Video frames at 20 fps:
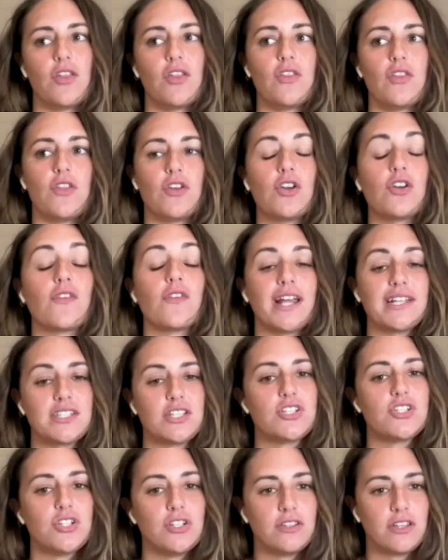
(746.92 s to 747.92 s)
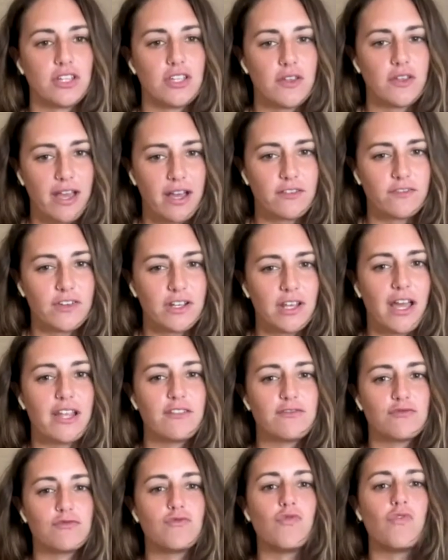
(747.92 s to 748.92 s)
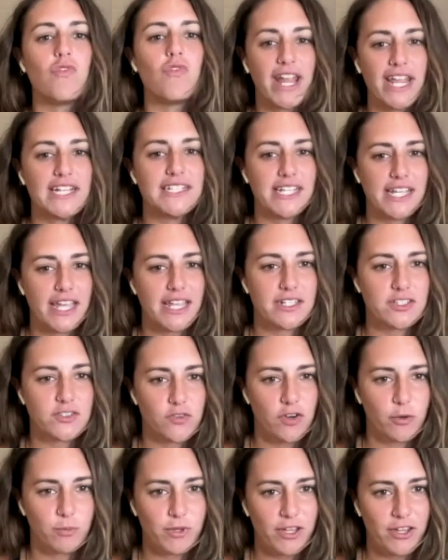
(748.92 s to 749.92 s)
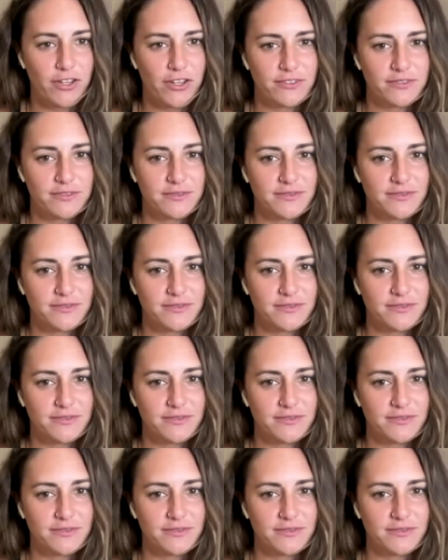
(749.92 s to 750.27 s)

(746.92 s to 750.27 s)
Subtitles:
the gratitude that you have for life radiates from you.